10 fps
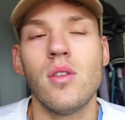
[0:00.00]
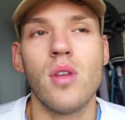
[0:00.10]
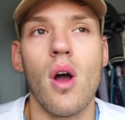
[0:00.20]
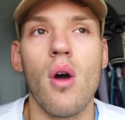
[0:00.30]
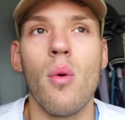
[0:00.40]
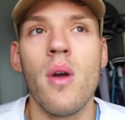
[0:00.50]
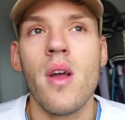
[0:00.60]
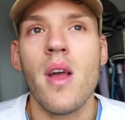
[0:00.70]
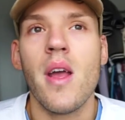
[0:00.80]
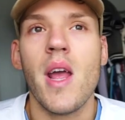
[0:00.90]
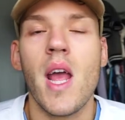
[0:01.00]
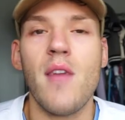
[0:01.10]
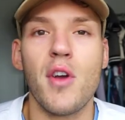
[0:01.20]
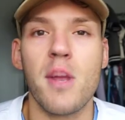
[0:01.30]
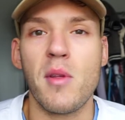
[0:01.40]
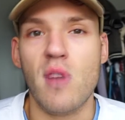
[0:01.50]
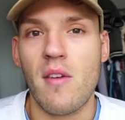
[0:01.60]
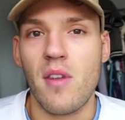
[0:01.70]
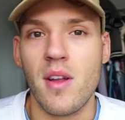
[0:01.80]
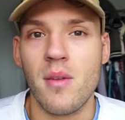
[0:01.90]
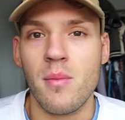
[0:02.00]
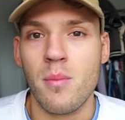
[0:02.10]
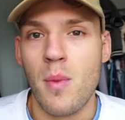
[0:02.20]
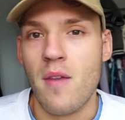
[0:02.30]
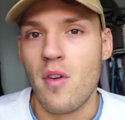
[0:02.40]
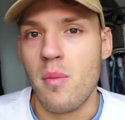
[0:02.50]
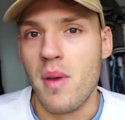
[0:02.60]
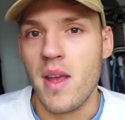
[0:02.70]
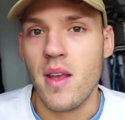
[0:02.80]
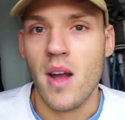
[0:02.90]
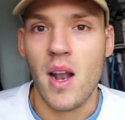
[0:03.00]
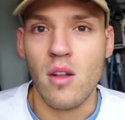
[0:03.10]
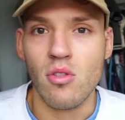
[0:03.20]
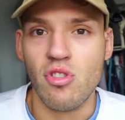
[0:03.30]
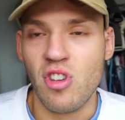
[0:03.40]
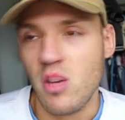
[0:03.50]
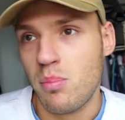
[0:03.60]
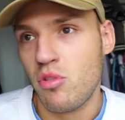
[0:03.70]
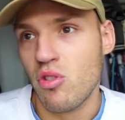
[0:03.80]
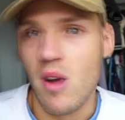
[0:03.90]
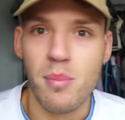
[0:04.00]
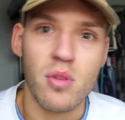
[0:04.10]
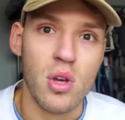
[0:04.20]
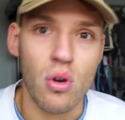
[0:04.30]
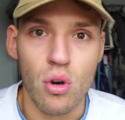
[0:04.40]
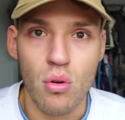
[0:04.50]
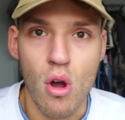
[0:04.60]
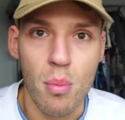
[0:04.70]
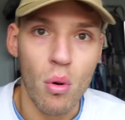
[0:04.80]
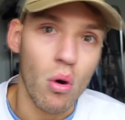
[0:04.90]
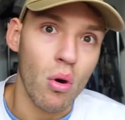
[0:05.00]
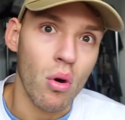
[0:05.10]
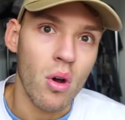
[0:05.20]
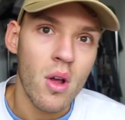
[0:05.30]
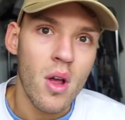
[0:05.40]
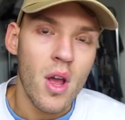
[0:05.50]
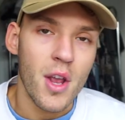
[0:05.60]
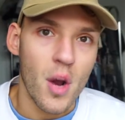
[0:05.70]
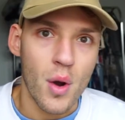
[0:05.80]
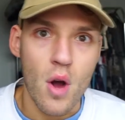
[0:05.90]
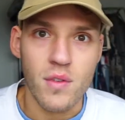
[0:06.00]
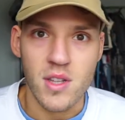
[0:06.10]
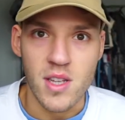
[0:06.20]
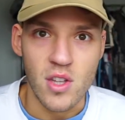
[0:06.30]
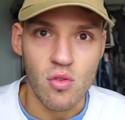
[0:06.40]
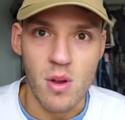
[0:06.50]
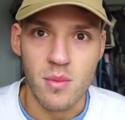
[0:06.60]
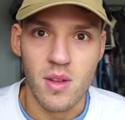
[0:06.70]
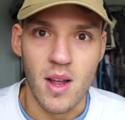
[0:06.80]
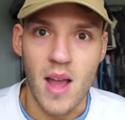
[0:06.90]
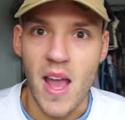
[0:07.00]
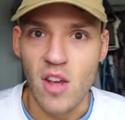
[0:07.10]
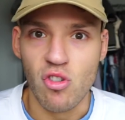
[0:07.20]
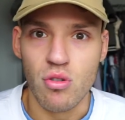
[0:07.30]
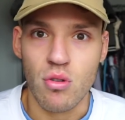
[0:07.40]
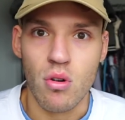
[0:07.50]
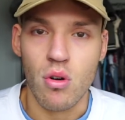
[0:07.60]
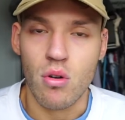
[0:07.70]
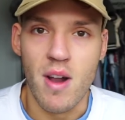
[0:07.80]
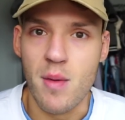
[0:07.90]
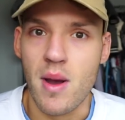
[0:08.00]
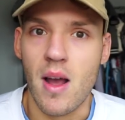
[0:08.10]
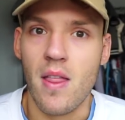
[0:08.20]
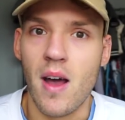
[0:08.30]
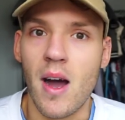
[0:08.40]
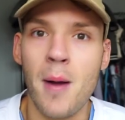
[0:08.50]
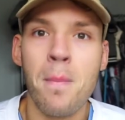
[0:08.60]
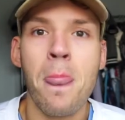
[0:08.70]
So if you're going to be travelling, whether it be a little cheap trip to Europe or, an overseas trip to like Asia or anywhere like that,